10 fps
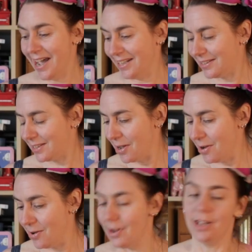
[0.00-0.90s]
And
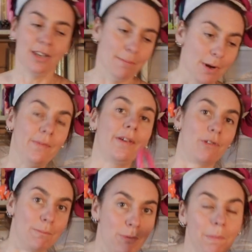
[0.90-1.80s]
so you're moving
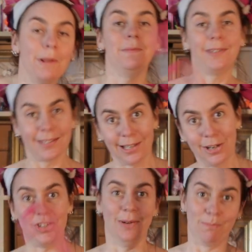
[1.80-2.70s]
from problem to
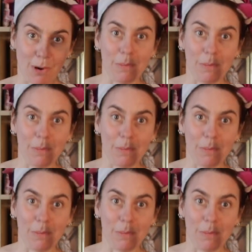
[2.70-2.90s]
solution,